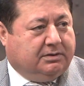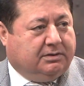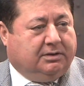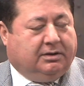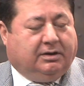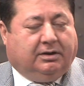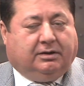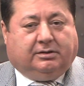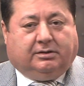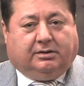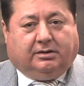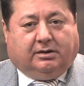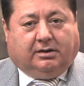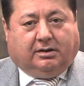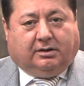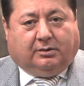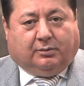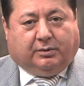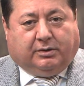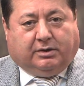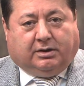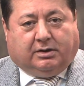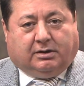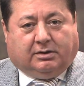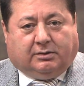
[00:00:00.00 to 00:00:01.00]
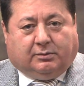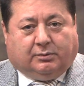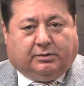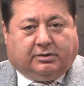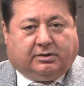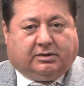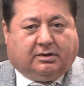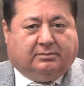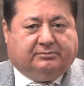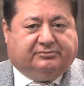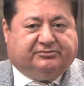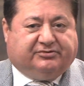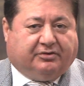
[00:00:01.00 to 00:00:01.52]
and we
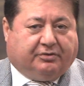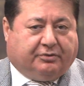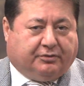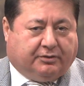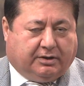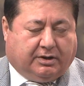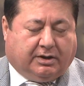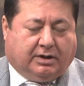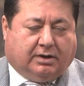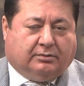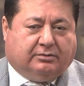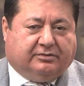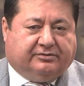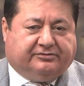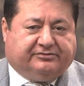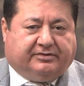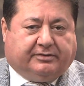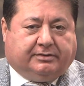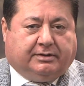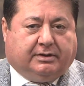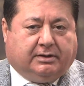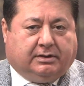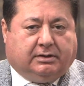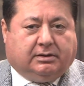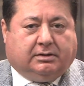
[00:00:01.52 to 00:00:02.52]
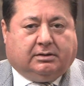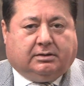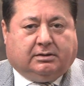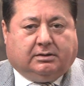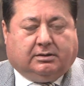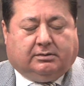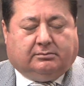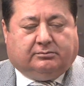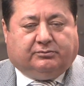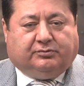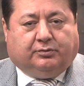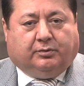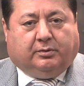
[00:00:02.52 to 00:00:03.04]
come to 3 hours a day
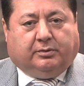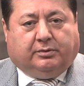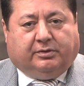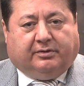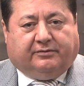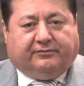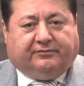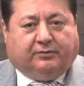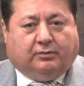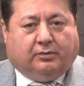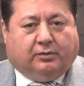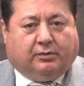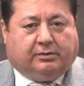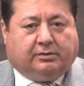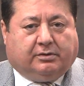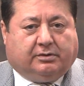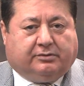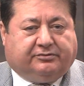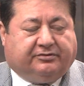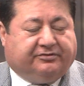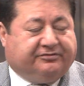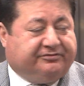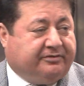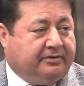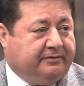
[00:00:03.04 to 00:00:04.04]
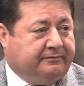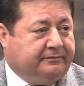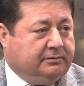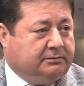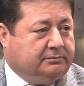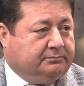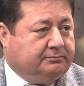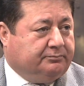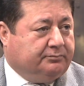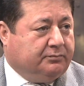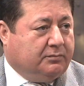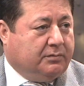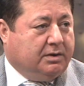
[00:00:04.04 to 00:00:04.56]
during the 4 to 7,
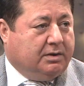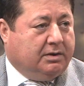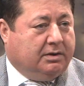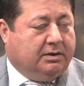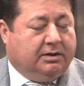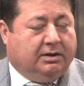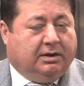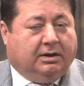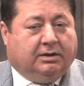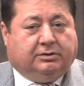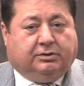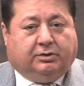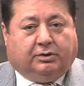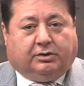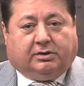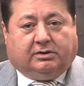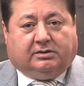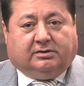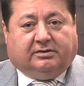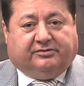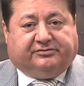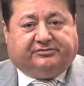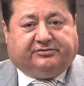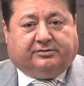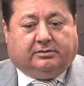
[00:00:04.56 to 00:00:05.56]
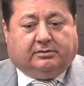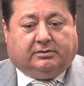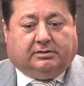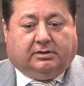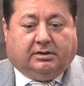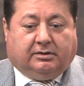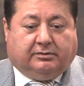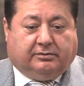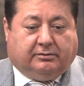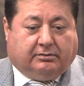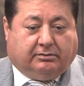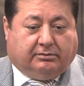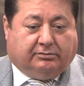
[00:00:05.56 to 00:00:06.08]
and you could listen
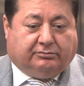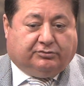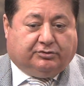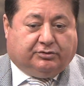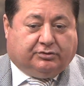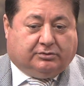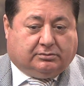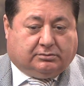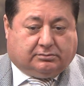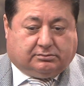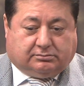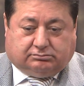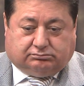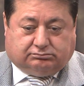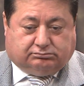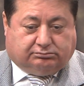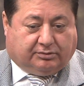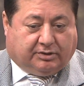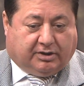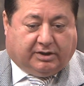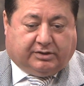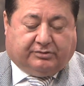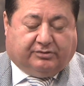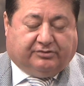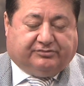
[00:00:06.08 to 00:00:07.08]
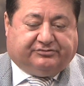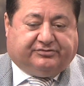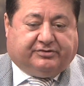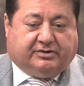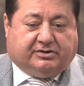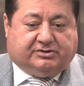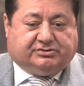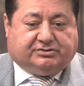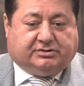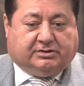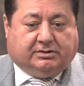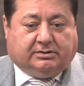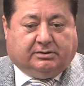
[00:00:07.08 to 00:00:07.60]
either in your radio
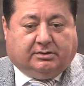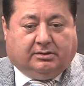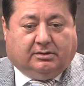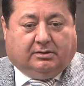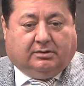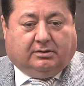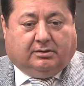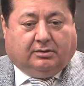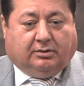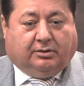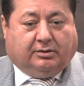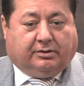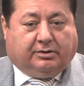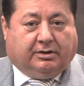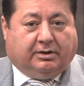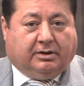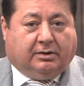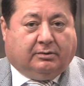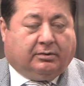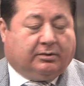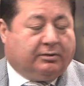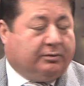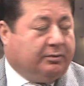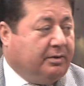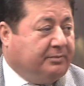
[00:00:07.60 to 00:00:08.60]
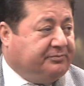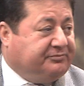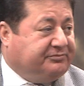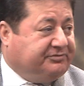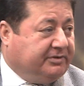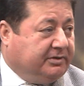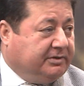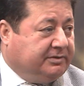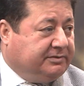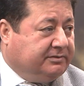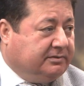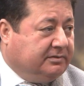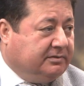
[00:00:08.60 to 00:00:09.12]
station or on our
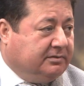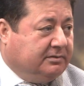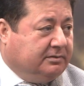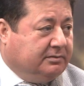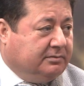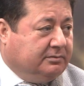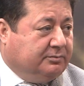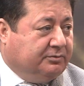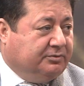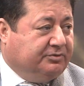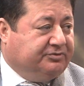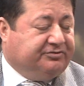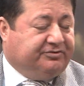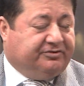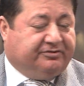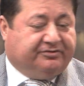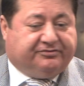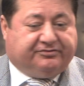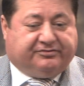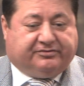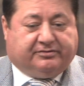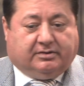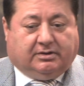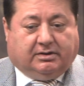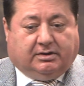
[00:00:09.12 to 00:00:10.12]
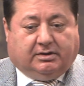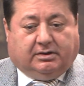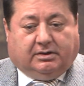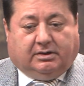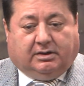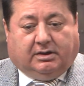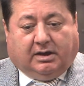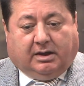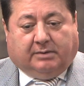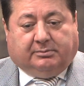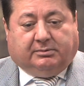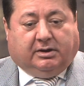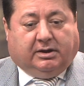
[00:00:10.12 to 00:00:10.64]
website, which is
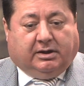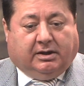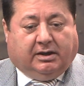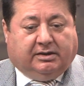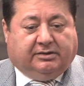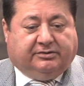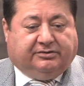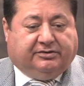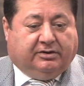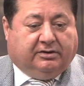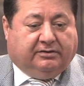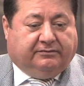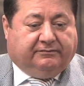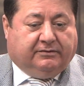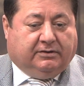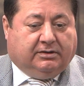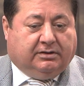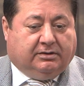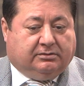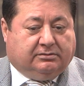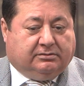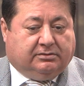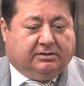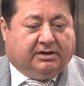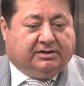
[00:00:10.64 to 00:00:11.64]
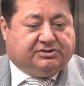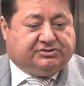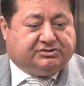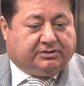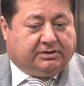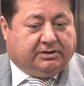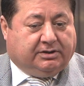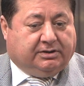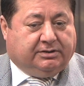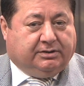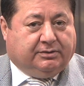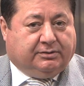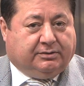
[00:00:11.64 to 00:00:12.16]

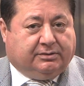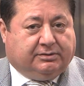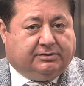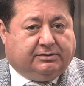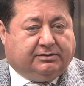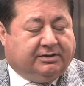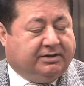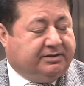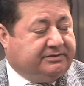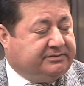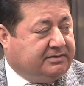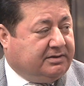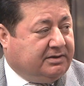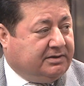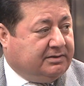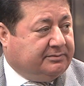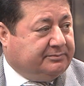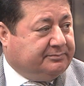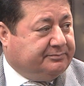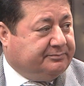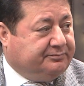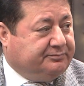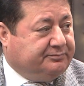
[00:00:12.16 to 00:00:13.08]
meatv-radio.com.